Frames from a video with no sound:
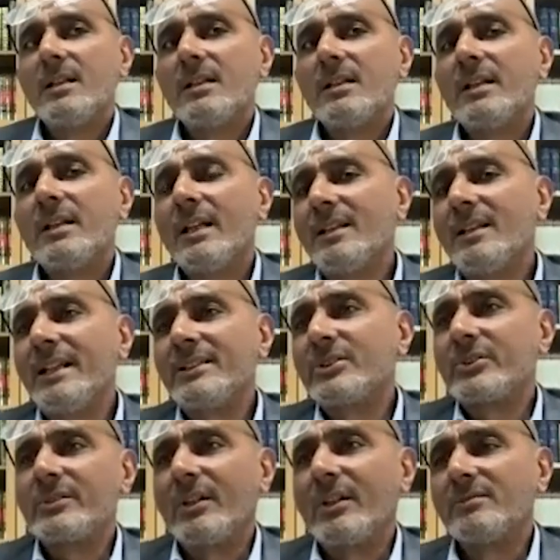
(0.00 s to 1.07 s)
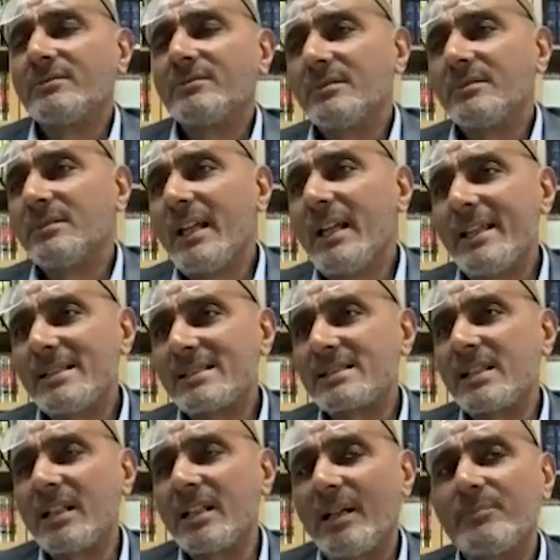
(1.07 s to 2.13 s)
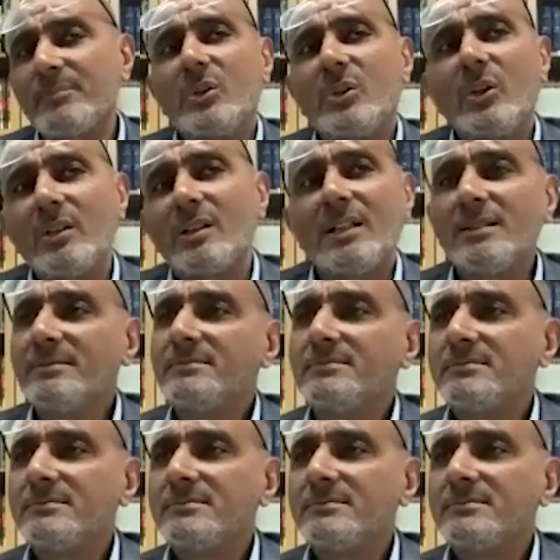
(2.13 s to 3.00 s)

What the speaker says: Then later on, his son Abdullah,